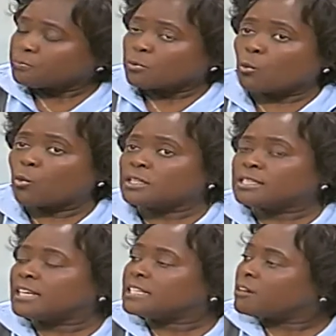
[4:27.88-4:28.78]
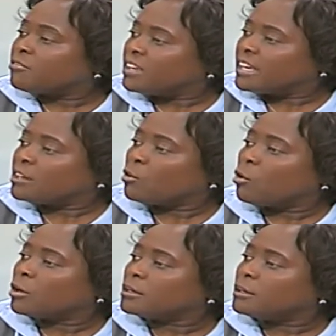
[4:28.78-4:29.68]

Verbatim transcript: was interfering or